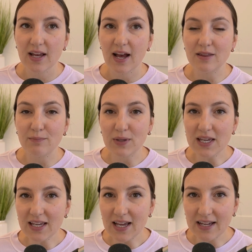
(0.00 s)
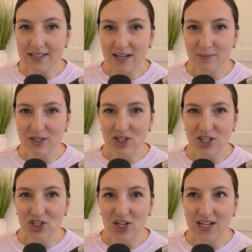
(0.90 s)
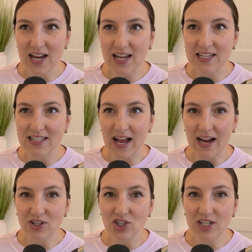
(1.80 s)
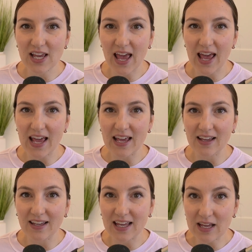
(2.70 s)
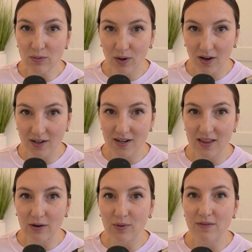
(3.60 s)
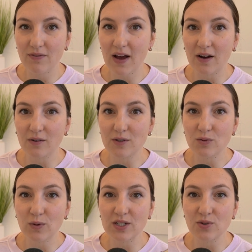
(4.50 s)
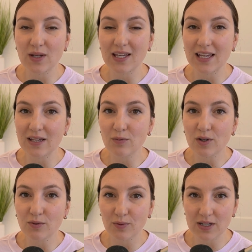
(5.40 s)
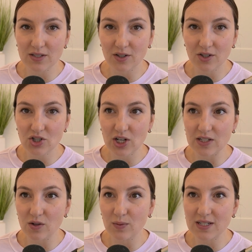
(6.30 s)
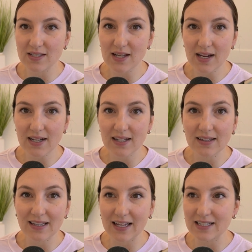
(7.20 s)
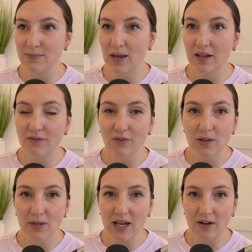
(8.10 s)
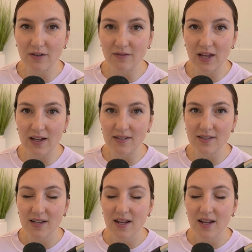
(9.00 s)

The PES statement cheat sheet is actually a keyword that we found when doing keyword research. And so we decided, let's make a freebie out of this.